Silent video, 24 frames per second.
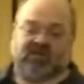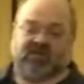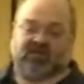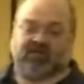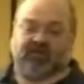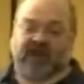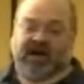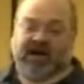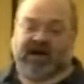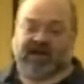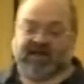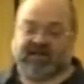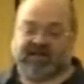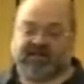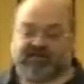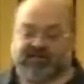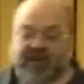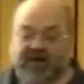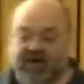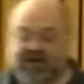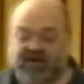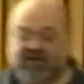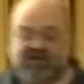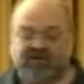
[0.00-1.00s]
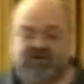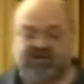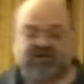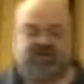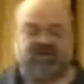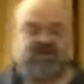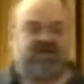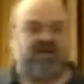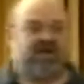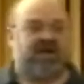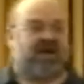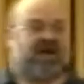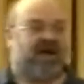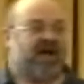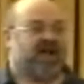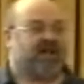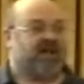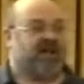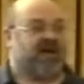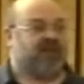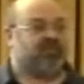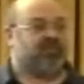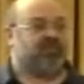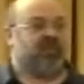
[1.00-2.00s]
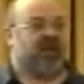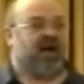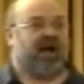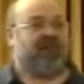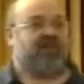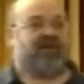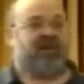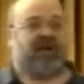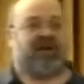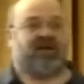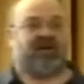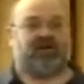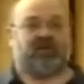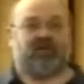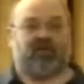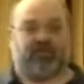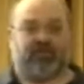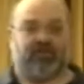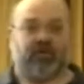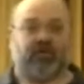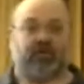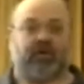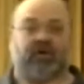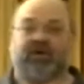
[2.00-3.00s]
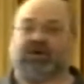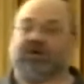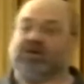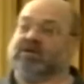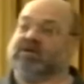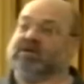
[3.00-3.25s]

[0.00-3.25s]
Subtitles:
rating is frozen, and they can review it.